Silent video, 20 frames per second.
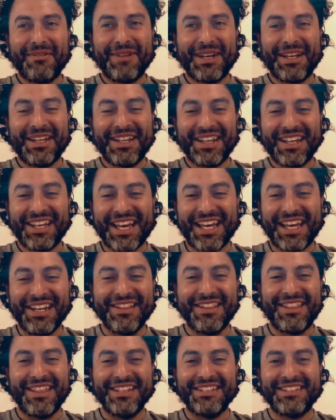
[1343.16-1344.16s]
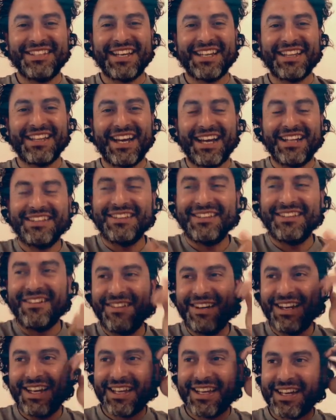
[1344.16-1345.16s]
But getting things like that, no,
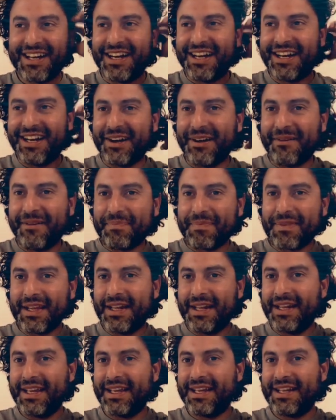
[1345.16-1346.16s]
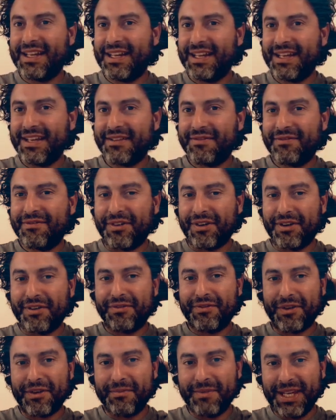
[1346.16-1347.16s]
like
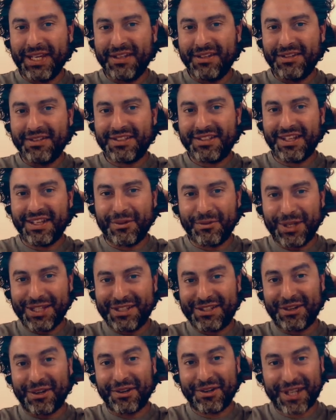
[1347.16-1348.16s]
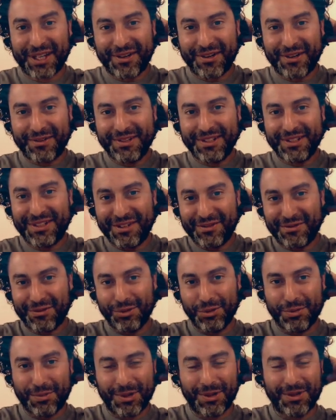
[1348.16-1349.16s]
for me, started with soccer, obviously
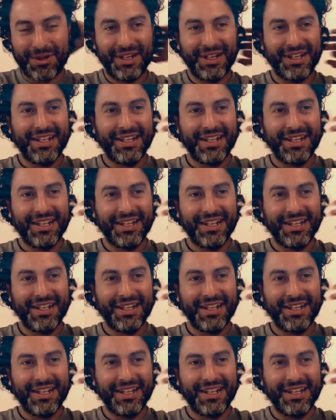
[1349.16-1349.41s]
football,